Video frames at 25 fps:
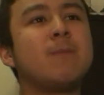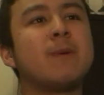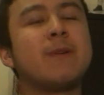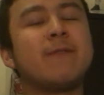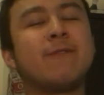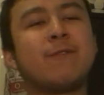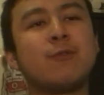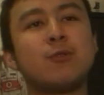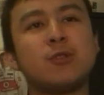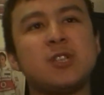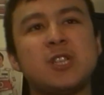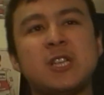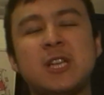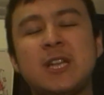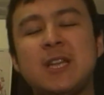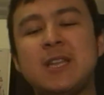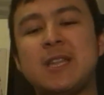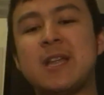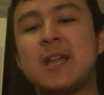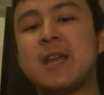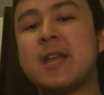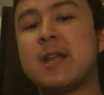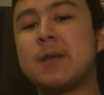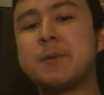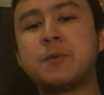but unfortunately he
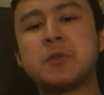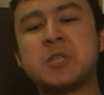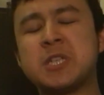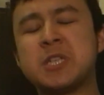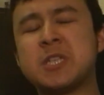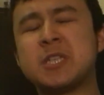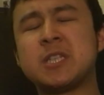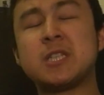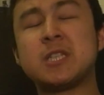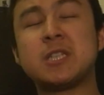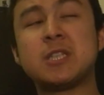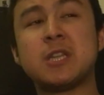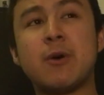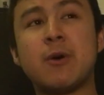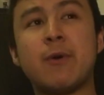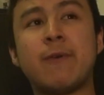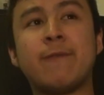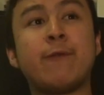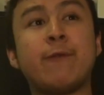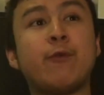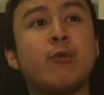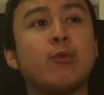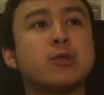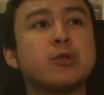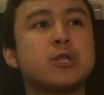didn't, which is so
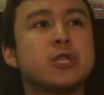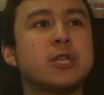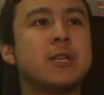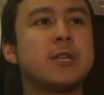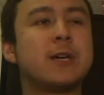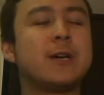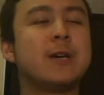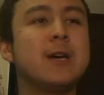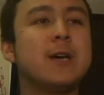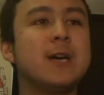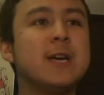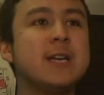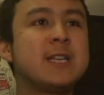unfortunate.